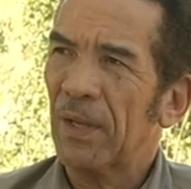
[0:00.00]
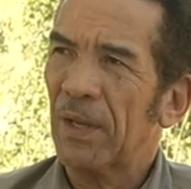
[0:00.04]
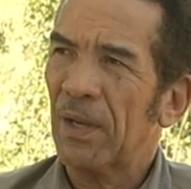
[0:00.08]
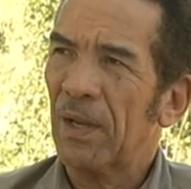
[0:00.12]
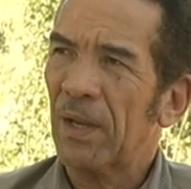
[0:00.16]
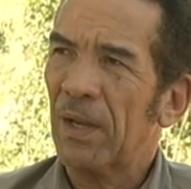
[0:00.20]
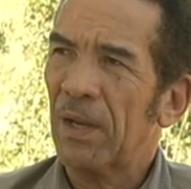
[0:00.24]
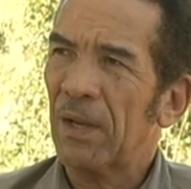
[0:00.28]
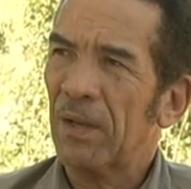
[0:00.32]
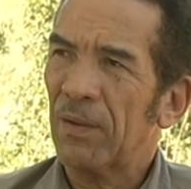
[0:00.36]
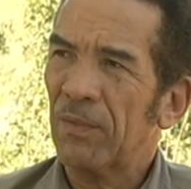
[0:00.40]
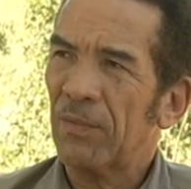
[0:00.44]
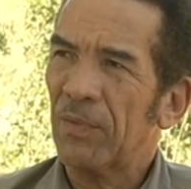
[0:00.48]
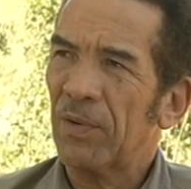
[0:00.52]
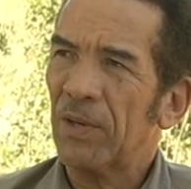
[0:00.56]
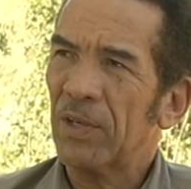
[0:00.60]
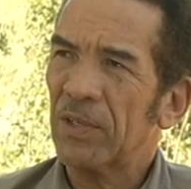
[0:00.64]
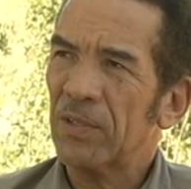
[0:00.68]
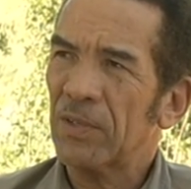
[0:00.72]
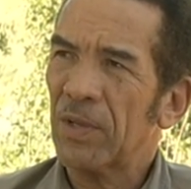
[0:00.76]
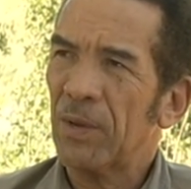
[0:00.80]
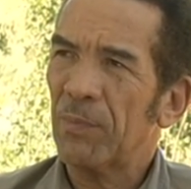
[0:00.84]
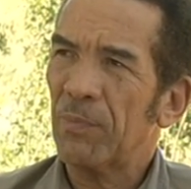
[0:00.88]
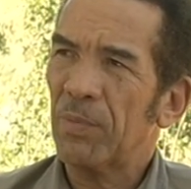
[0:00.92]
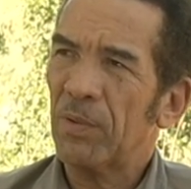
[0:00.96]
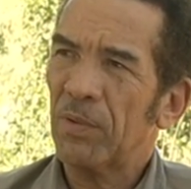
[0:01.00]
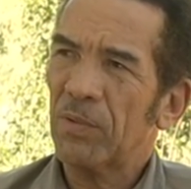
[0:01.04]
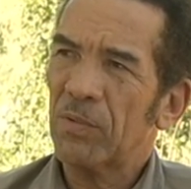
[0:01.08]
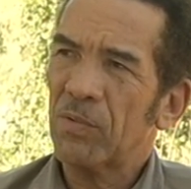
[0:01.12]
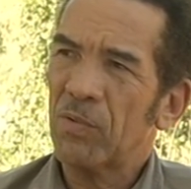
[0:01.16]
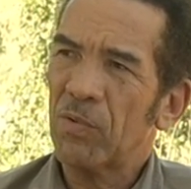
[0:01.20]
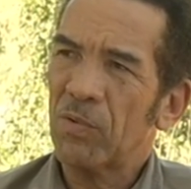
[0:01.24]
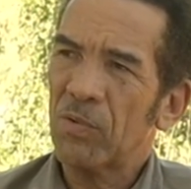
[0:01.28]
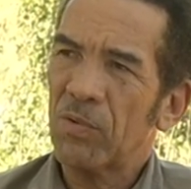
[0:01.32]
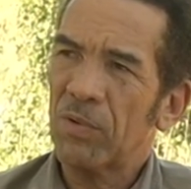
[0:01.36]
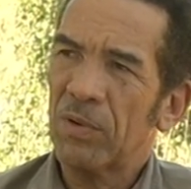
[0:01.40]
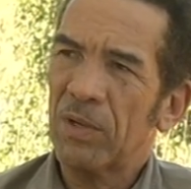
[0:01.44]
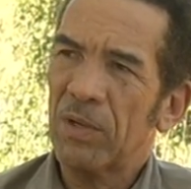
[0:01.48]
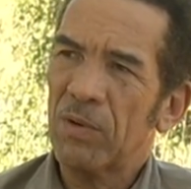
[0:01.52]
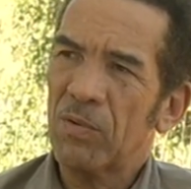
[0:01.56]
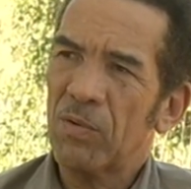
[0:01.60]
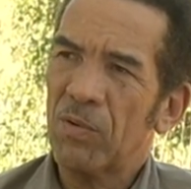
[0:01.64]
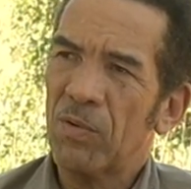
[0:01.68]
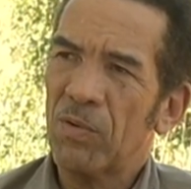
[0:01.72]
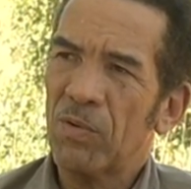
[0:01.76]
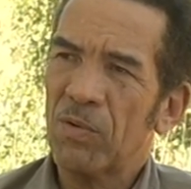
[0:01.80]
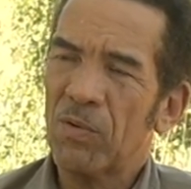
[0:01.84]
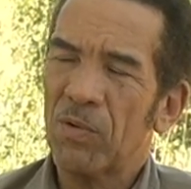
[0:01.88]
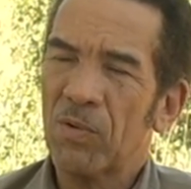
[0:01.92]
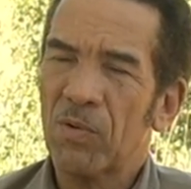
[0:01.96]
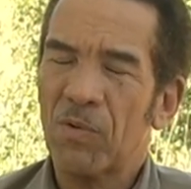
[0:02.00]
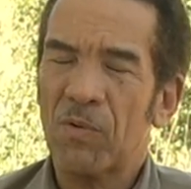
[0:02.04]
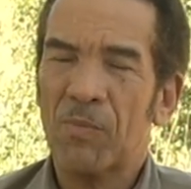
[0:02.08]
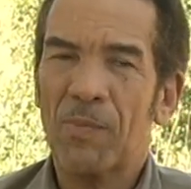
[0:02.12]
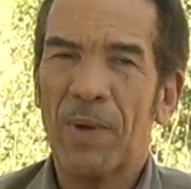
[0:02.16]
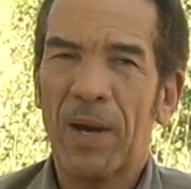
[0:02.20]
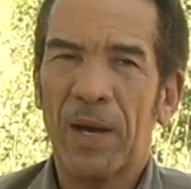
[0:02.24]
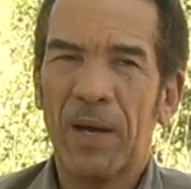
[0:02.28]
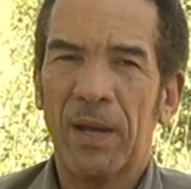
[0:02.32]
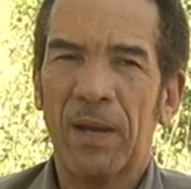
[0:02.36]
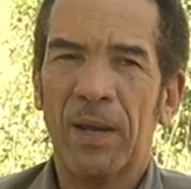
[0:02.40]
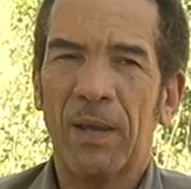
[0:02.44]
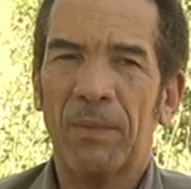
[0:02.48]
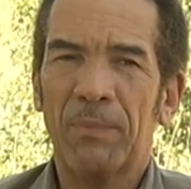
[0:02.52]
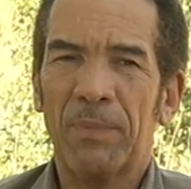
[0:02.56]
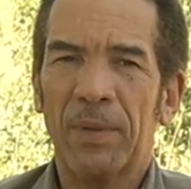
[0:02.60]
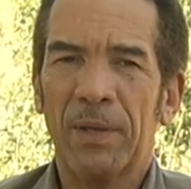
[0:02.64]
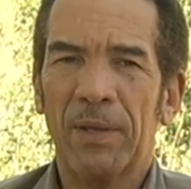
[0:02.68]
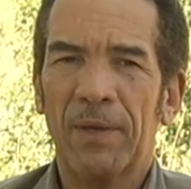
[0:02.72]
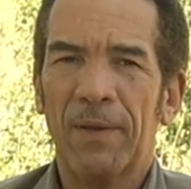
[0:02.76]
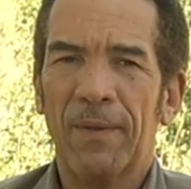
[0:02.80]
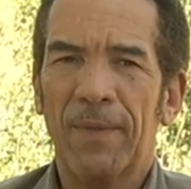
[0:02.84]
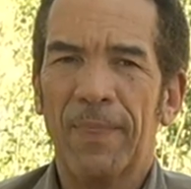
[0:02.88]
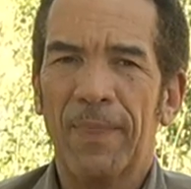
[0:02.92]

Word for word: uh, for example Mahalapye.